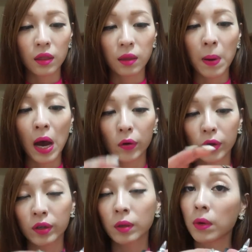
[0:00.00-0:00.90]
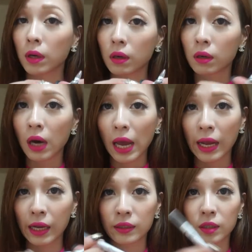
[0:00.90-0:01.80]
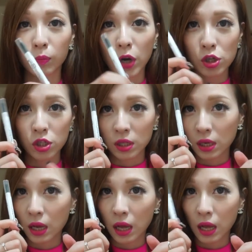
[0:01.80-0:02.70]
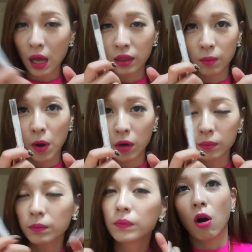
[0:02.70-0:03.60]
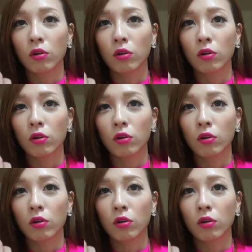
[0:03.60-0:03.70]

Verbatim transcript: the powder in the middle and the brush at the bottom.